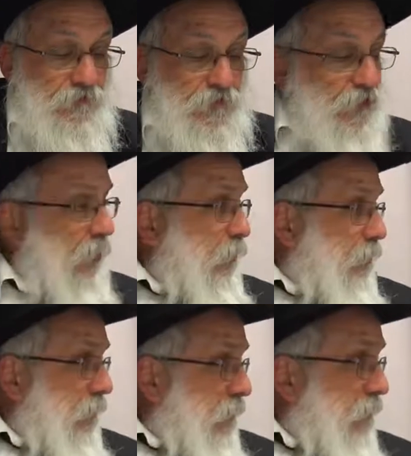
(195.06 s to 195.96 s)
you
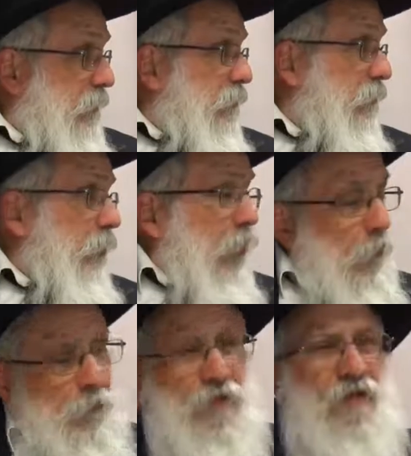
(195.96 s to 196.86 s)
know,
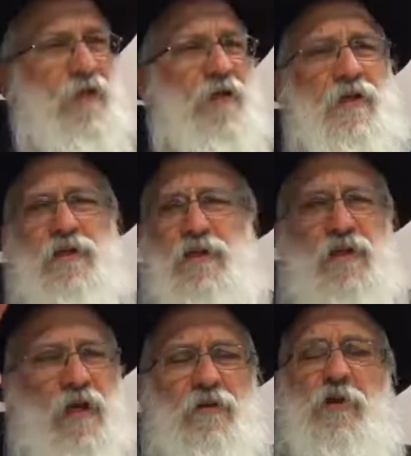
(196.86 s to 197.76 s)
openly, and
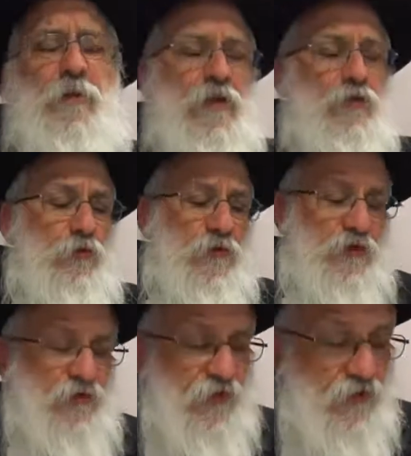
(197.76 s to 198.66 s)
everybody knew
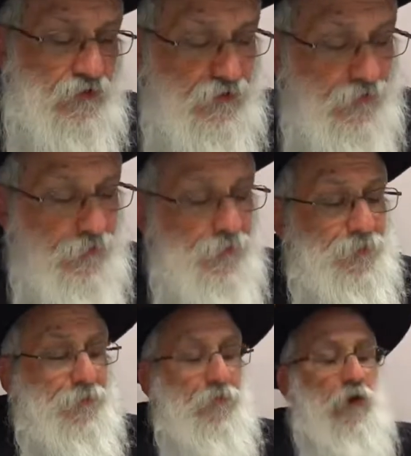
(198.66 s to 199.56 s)
they sinned,
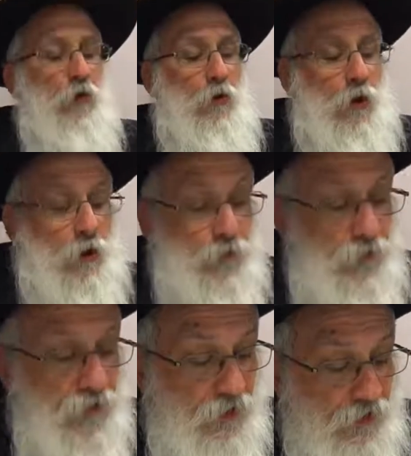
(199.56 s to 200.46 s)

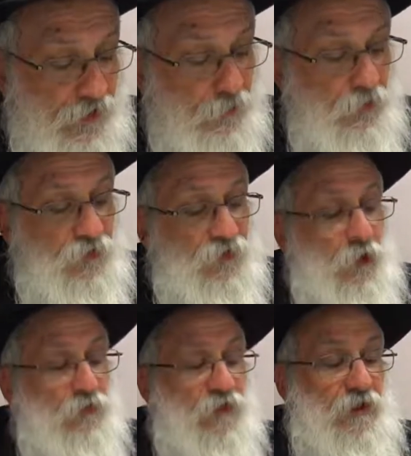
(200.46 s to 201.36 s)
or it was
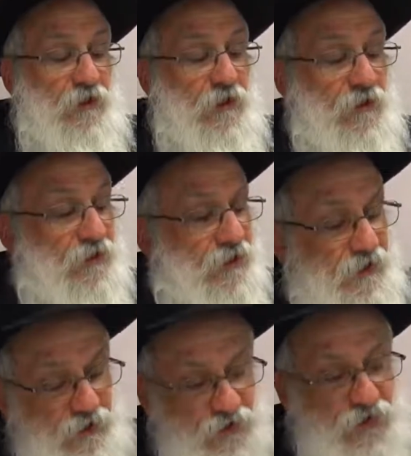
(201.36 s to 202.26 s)
only they
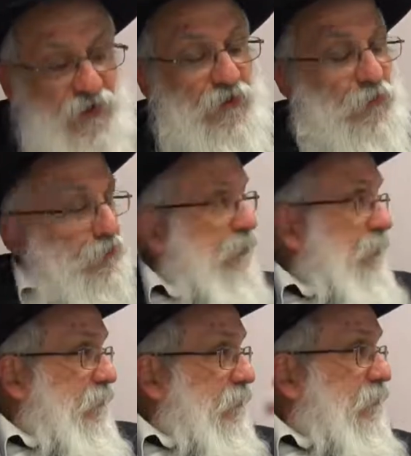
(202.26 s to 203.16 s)
continued
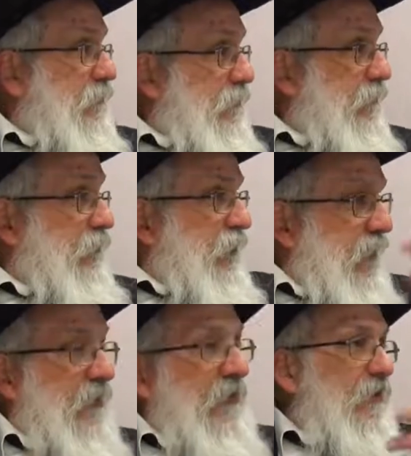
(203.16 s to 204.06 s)

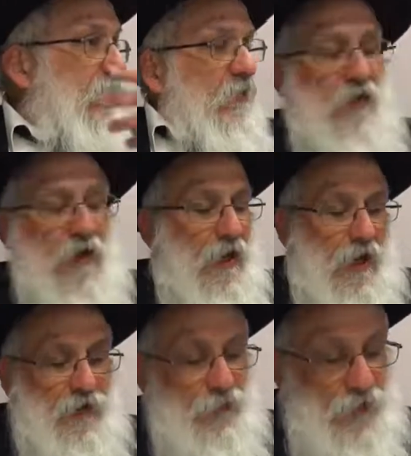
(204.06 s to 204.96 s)
sinning
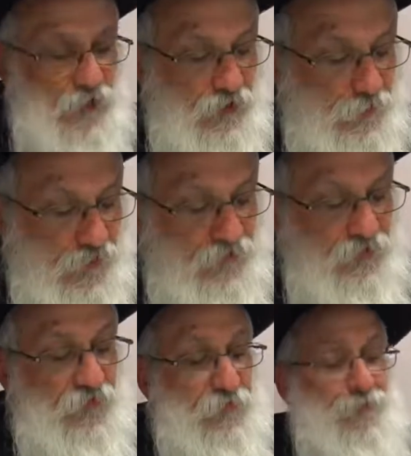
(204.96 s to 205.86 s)
on a regular
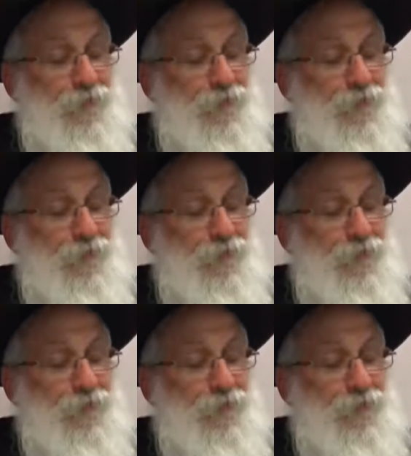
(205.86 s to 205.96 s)
basis.